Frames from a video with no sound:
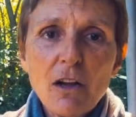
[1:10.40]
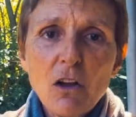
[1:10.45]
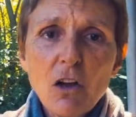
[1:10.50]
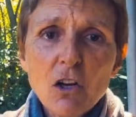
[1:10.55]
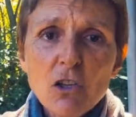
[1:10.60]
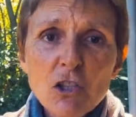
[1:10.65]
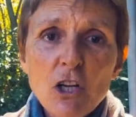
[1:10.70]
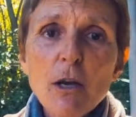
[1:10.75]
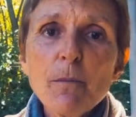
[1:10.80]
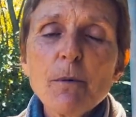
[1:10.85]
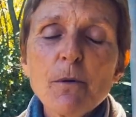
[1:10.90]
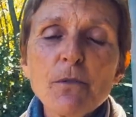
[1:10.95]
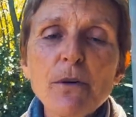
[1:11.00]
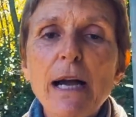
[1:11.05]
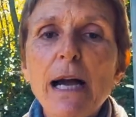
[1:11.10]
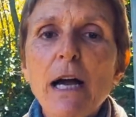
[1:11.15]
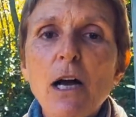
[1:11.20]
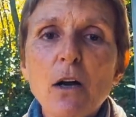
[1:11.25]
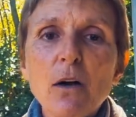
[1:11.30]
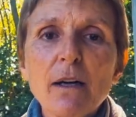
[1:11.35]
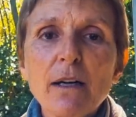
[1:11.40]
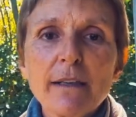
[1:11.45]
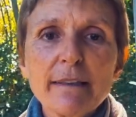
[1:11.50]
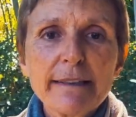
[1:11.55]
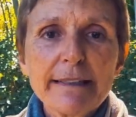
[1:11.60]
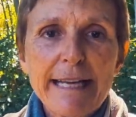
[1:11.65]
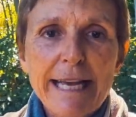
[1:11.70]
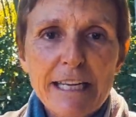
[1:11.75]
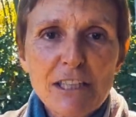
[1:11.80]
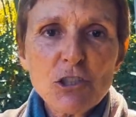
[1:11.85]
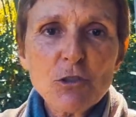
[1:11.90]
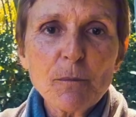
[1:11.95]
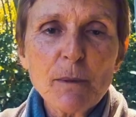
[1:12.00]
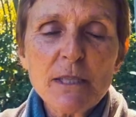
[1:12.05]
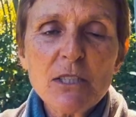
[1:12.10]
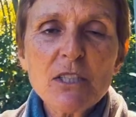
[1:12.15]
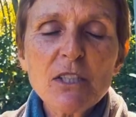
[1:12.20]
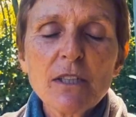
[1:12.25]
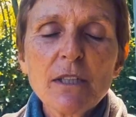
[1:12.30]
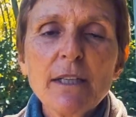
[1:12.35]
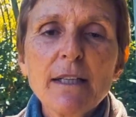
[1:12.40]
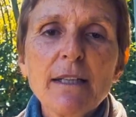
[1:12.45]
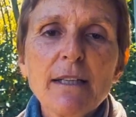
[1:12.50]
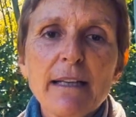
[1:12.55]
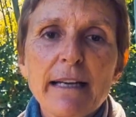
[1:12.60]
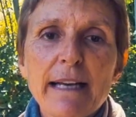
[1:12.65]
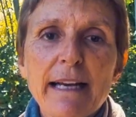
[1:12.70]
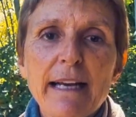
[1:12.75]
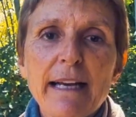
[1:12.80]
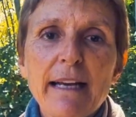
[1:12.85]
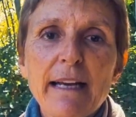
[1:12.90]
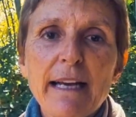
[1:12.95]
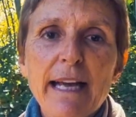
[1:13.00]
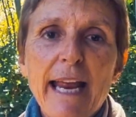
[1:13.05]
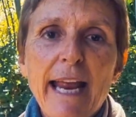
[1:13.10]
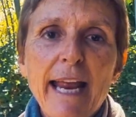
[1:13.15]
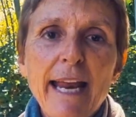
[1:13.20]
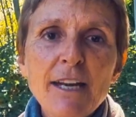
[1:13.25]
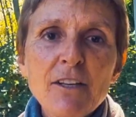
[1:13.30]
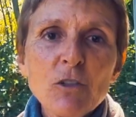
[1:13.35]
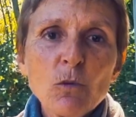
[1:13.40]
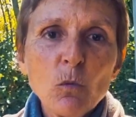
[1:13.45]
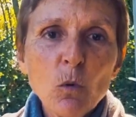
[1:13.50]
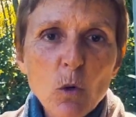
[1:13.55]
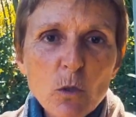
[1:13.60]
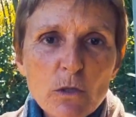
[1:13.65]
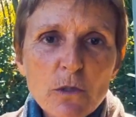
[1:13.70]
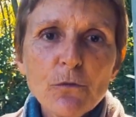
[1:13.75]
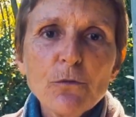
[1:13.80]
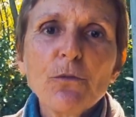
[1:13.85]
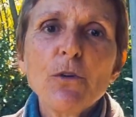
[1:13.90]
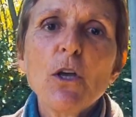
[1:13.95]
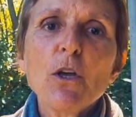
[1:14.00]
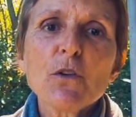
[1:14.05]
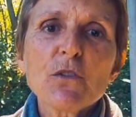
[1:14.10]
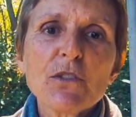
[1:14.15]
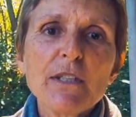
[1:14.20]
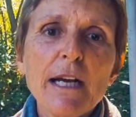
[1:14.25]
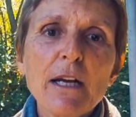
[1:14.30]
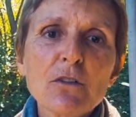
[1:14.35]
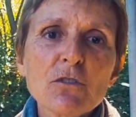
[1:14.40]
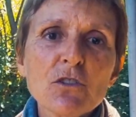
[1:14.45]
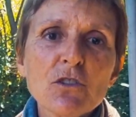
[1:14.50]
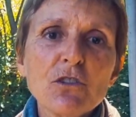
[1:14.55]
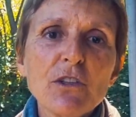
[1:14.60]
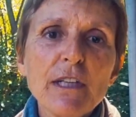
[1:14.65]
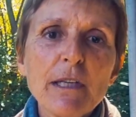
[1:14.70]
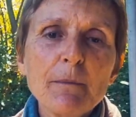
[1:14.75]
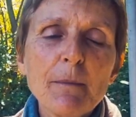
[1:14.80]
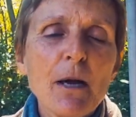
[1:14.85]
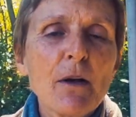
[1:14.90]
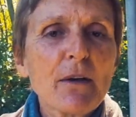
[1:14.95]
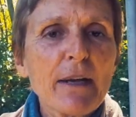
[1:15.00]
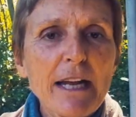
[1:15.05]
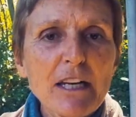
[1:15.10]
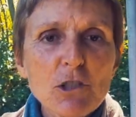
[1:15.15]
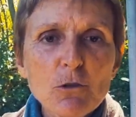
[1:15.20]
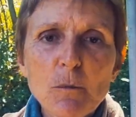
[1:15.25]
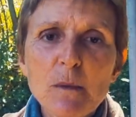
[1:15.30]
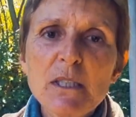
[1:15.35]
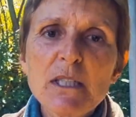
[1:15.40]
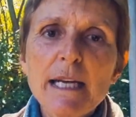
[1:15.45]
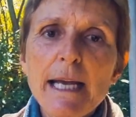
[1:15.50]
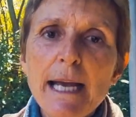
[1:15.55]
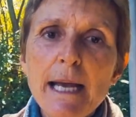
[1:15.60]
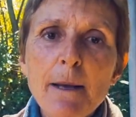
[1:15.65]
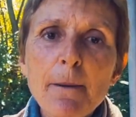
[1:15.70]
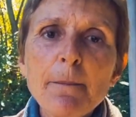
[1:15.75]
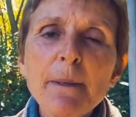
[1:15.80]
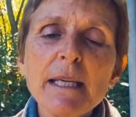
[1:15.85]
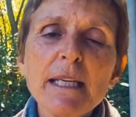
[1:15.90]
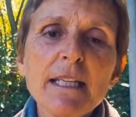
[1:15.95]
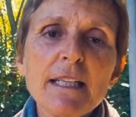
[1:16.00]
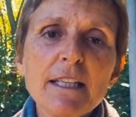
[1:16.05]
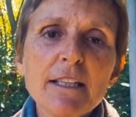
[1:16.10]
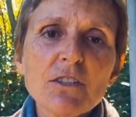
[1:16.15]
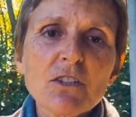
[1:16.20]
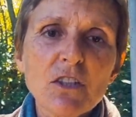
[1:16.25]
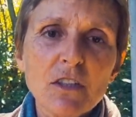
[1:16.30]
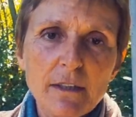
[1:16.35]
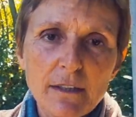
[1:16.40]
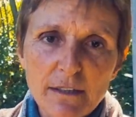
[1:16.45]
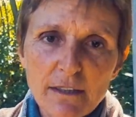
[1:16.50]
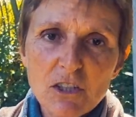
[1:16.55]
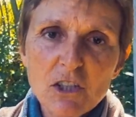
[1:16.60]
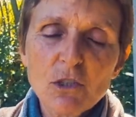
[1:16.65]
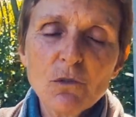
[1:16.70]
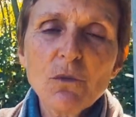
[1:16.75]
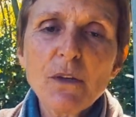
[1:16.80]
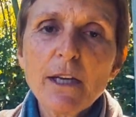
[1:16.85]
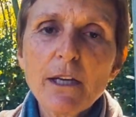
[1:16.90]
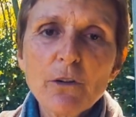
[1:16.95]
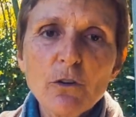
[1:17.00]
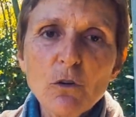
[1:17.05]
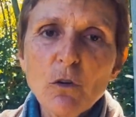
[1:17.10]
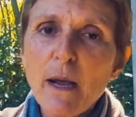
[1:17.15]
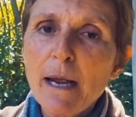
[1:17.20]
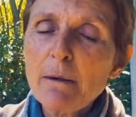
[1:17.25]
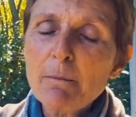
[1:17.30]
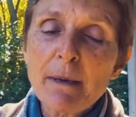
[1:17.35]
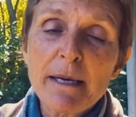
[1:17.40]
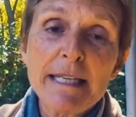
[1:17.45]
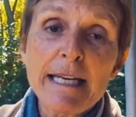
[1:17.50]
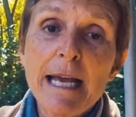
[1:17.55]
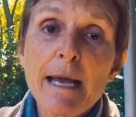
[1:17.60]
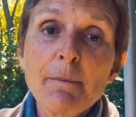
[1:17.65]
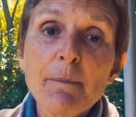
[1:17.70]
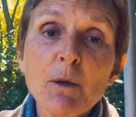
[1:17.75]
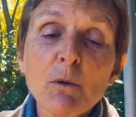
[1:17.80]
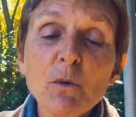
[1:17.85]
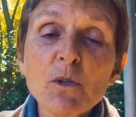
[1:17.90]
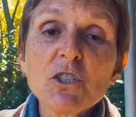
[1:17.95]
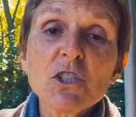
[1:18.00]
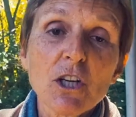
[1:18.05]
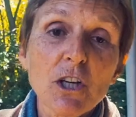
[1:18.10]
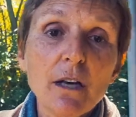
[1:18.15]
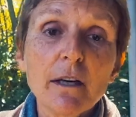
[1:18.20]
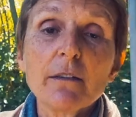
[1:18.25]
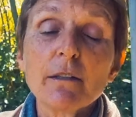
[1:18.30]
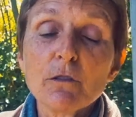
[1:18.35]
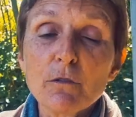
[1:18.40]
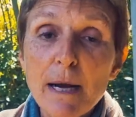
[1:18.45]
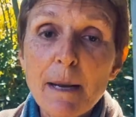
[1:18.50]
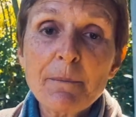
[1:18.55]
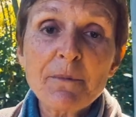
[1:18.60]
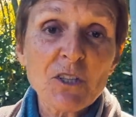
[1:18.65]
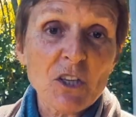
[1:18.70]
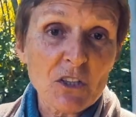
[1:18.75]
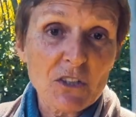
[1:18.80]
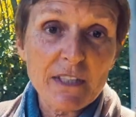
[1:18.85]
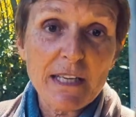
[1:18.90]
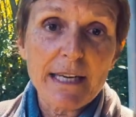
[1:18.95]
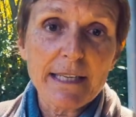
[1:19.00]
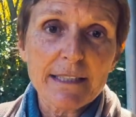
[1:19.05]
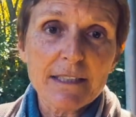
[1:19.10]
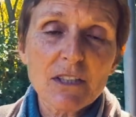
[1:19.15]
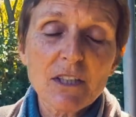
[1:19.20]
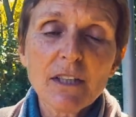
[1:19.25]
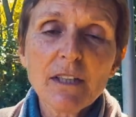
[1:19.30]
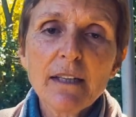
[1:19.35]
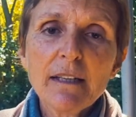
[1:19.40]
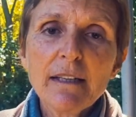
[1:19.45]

on top of our catchment, and the water flows downstream. Our catchment dam is Chivero and Manyame, which are a Ramsar site.